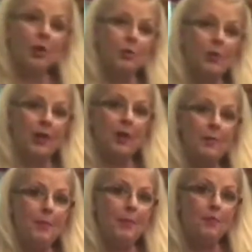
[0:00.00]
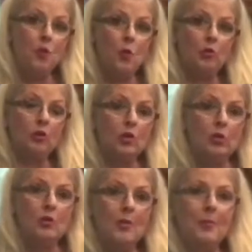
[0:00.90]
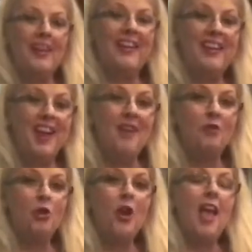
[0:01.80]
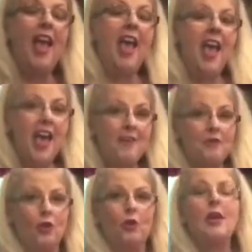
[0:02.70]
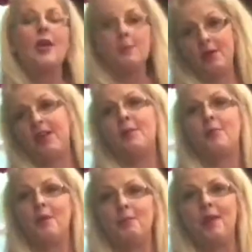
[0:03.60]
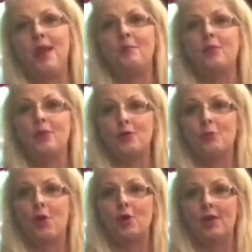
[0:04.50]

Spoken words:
pick him up if you want to, but never, ever pick a puppy up when they're barking.